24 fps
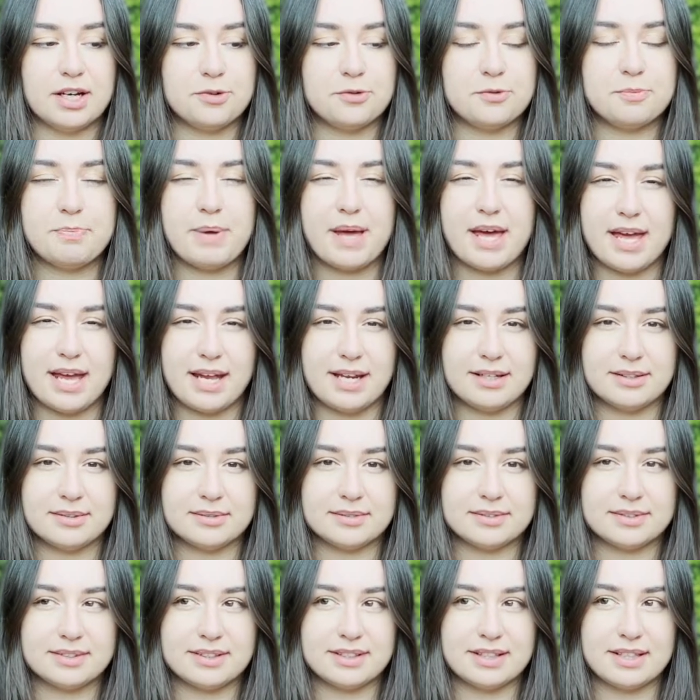pain
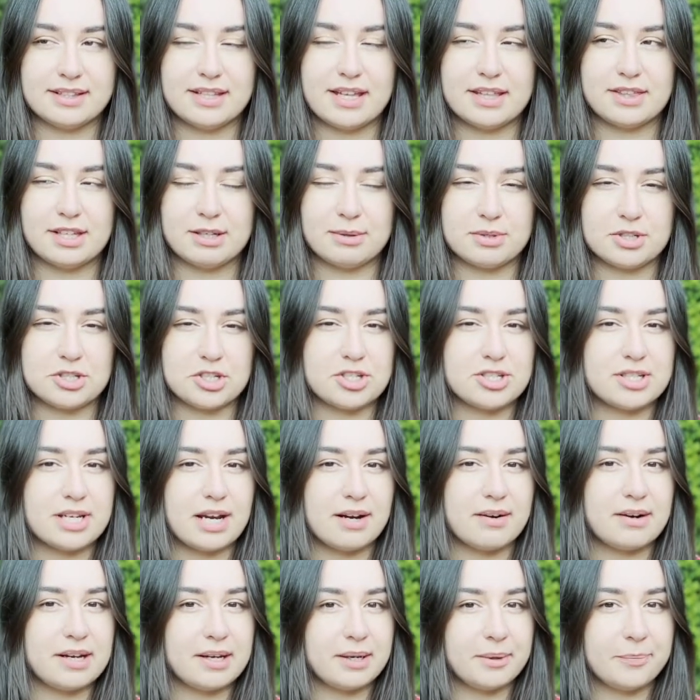that they were
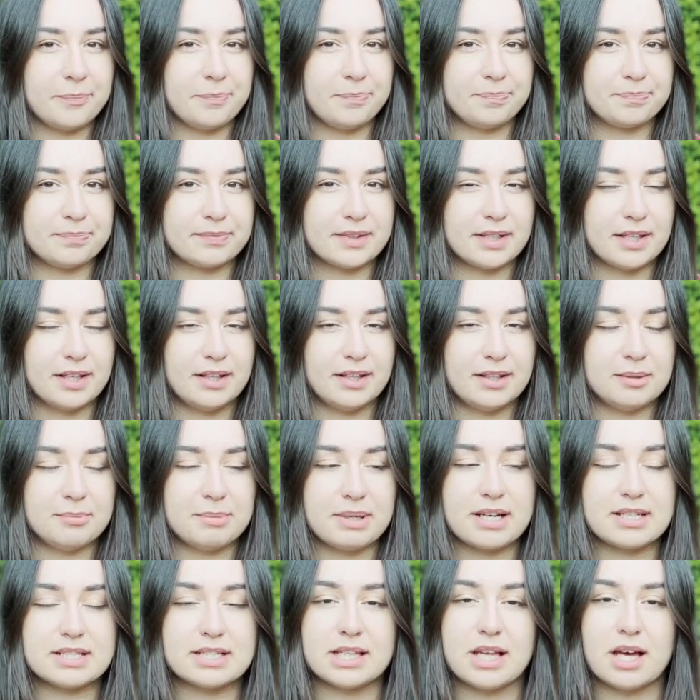sharing,
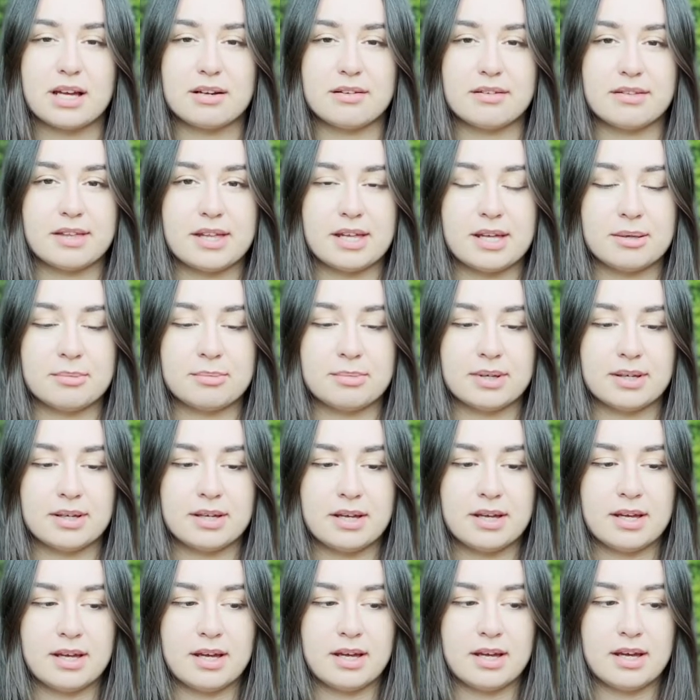because a lot of them
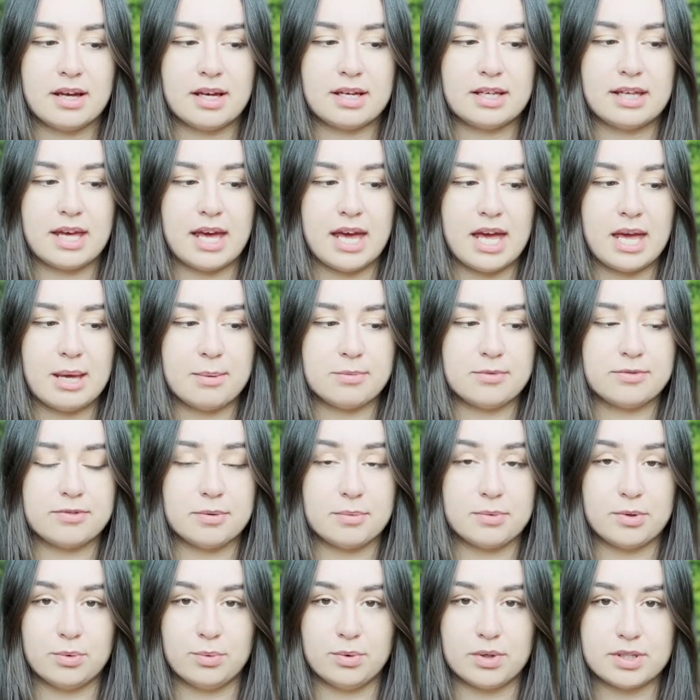came
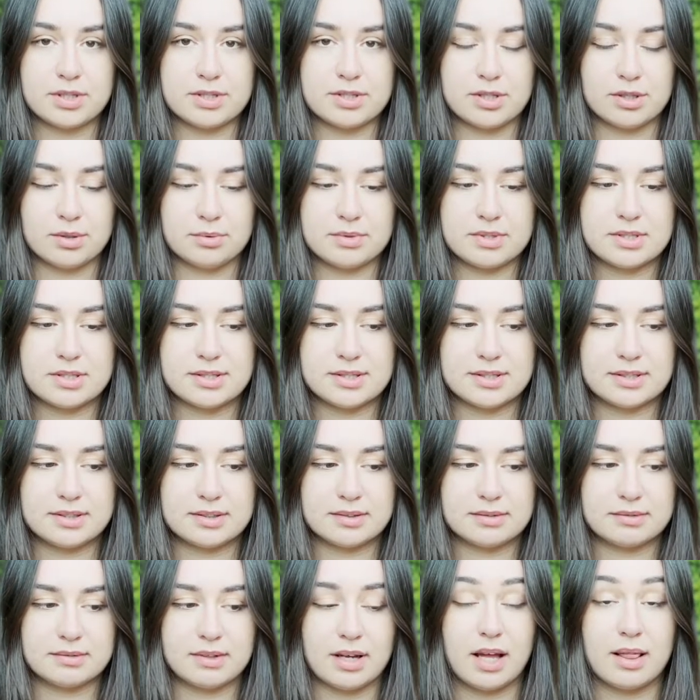from the war zones.
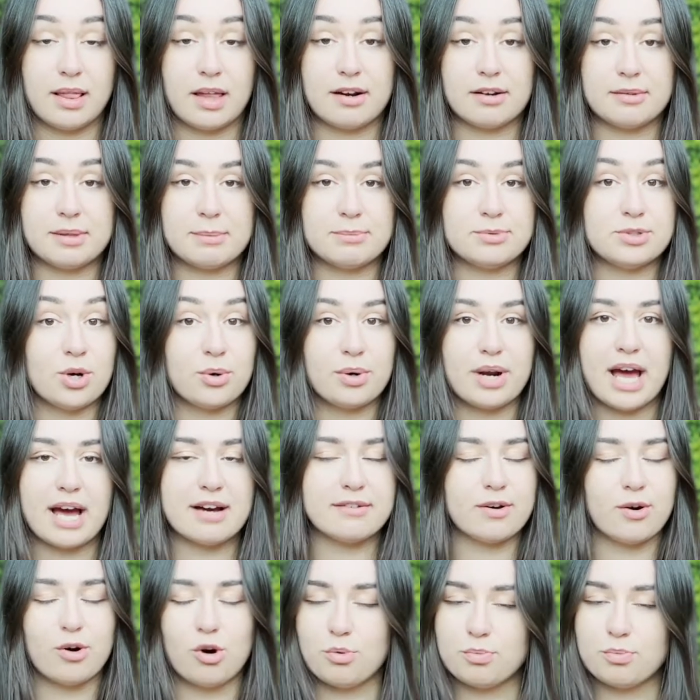A lot of them don't
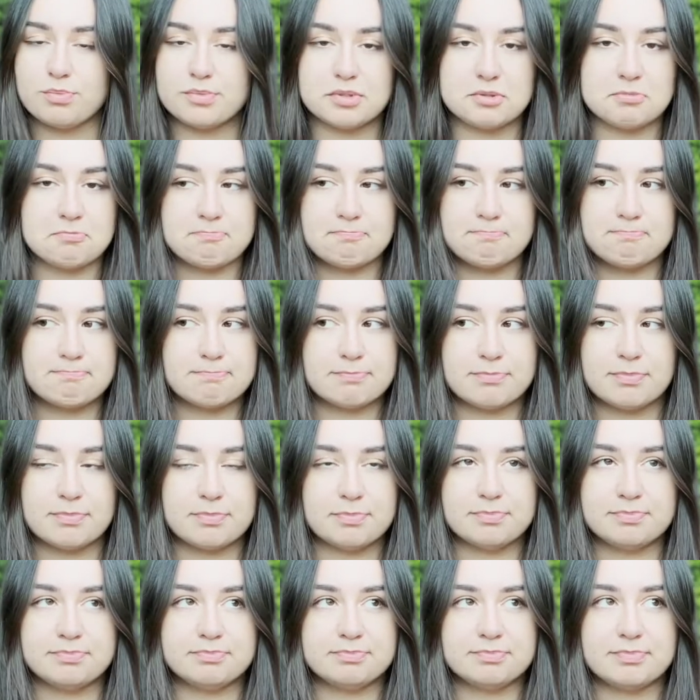have homes
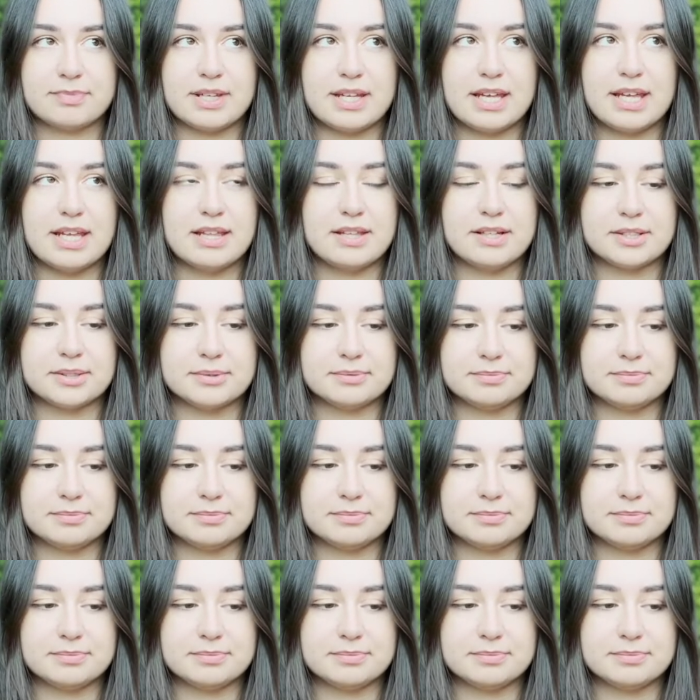either.